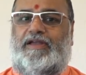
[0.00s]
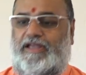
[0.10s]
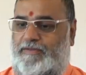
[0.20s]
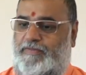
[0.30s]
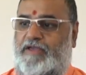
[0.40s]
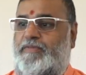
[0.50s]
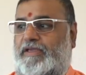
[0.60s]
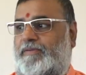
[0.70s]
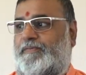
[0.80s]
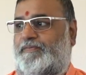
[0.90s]
a
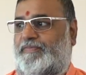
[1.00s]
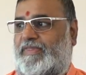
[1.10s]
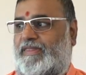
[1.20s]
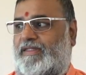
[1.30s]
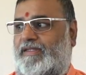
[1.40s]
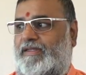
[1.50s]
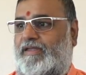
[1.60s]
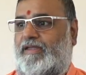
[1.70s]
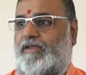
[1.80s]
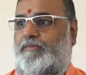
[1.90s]
baby
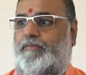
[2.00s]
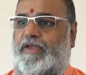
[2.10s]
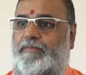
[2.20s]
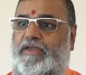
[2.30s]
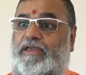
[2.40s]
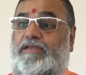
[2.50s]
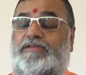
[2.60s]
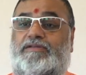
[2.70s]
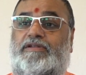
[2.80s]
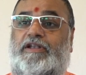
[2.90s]

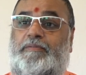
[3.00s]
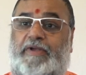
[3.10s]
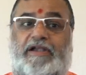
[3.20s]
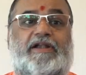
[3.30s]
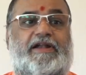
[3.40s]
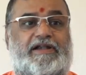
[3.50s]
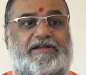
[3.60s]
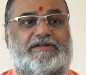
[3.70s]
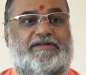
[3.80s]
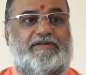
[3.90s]
is
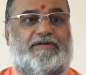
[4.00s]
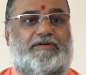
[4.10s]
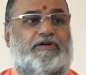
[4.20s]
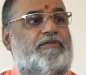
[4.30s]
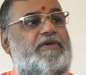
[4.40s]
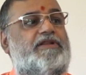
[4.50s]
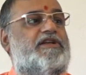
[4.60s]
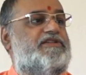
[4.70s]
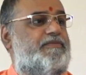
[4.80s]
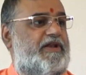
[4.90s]
dependent on
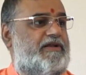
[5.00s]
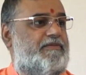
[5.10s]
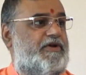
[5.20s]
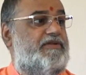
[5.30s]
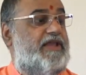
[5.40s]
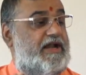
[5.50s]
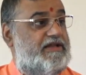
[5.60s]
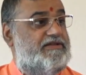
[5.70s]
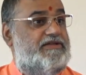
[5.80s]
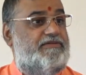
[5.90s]
mother's milk, because
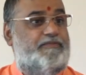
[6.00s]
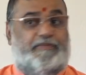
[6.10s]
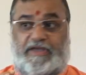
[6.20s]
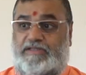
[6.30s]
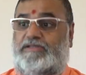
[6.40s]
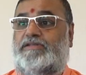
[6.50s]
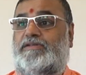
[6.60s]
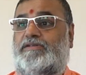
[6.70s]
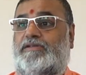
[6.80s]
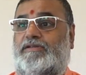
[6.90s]
that is the
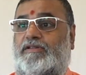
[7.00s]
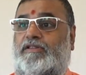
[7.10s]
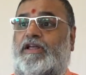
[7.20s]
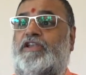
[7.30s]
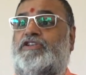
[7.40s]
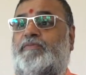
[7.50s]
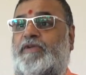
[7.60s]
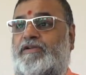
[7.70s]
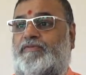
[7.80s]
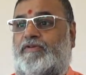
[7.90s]
best
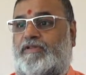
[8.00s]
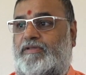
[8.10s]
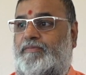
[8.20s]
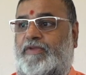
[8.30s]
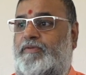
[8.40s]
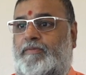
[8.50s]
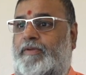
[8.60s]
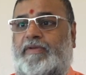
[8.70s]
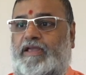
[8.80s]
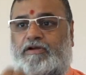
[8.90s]
nourishment for the baby.
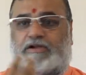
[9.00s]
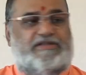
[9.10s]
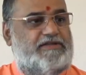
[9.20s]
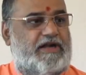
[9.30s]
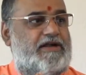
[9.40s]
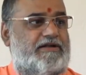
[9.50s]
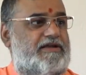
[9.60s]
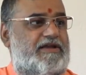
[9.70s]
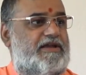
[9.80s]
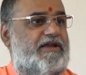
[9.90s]
Baby cannot start
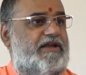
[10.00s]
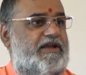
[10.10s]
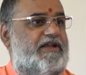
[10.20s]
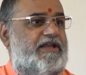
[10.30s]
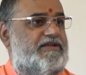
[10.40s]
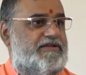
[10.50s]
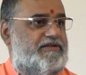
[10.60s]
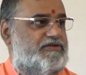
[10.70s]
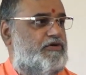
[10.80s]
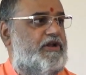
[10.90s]
eating
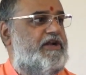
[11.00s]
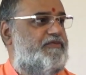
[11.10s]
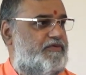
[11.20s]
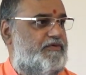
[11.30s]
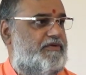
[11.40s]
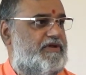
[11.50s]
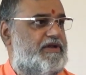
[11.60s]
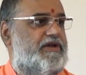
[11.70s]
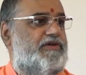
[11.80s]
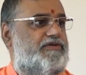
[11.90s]
the solid food.
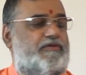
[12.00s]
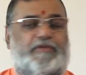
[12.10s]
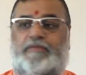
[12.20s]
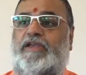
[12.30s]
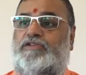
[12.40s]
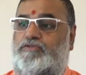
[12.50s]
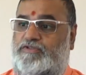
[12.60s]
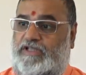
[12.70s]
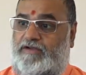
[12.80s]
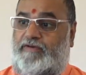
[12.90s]
So, baby has to
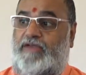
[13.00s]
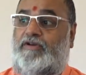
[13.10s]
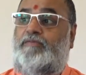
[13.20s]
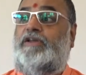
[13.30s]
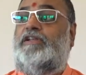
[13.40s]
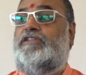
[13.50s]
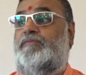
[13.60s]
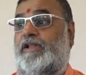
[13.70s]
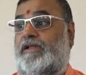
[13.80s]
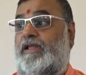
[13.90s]
survive on mother's
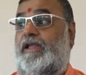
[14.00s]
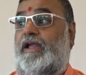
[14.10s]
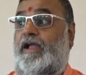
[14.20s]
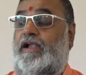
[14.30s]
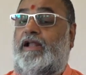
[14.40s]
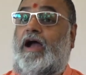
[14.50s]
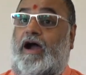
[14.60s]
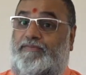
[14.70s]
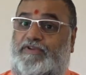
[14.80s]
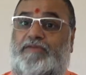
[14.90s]
milk, and
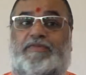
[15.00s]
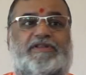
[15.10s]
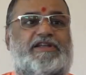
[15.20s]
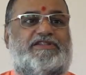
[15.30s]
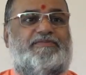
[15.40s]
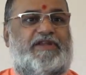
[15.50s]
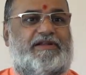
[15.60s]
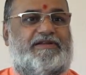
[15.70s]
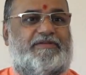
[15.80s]
after mother's milk,